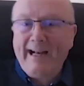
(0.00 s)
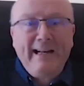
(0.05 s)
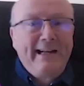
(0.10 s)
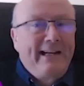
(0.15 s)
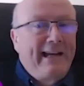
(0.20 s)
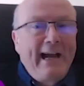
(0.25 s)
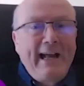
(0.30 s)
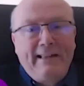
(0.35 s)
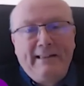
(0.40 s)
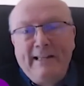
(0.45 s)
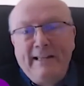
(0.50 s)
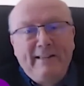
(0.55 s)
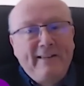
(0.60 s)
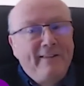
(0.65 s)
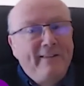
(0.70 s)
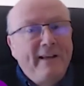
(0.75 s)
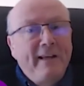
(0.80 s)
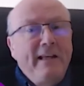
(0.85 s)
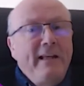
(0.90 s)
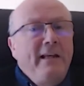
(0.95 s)
And again,
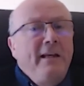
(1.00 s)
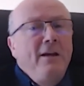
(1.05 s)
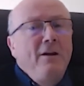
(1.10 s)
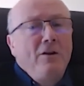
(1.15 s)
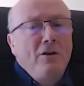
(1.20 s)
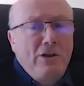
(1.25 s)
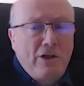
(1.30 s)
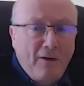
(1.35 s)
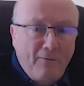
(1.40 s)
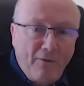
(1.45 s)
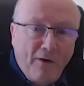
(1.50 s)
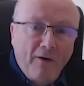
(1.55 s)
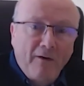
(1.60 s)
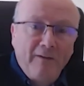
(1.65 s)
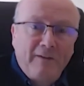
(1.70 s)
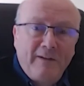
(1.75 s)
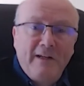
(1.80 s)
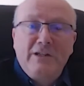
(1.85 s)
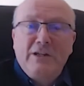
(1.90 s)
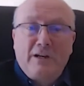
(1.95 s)
this is a huge
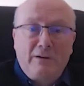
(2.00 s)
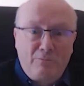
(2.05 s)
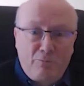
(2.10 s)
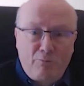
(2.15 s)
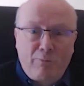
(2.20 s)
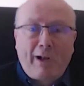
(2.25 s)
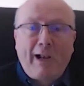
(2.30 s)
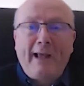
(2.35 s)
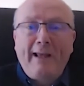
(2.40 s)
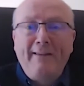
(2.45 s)
advantage and